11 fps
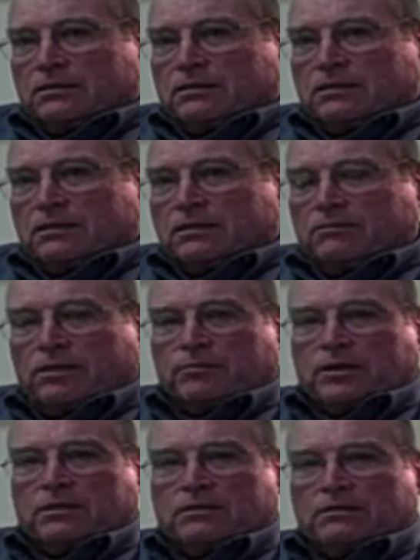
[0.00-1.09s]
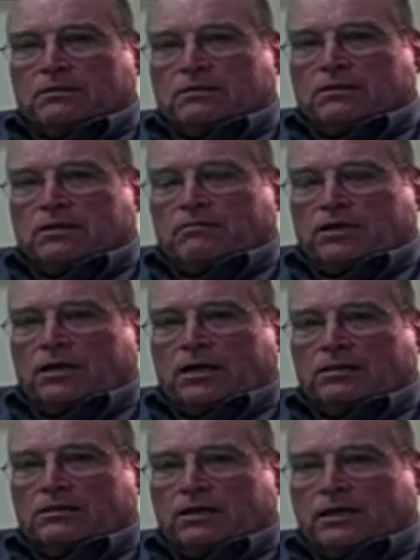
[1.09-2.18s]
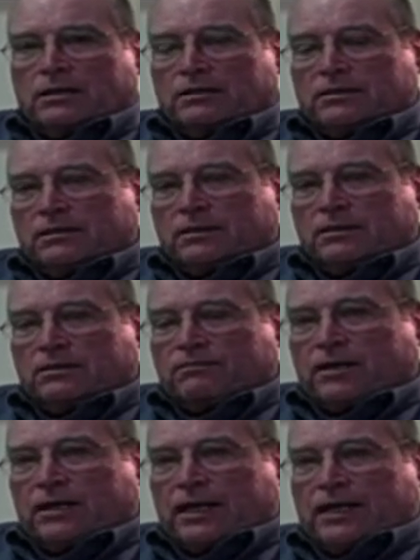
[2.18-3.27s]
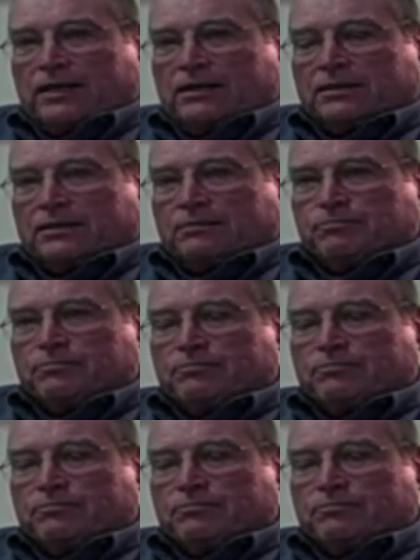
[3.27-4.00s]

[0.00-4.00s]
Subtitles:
the agreement of a contract in its finality.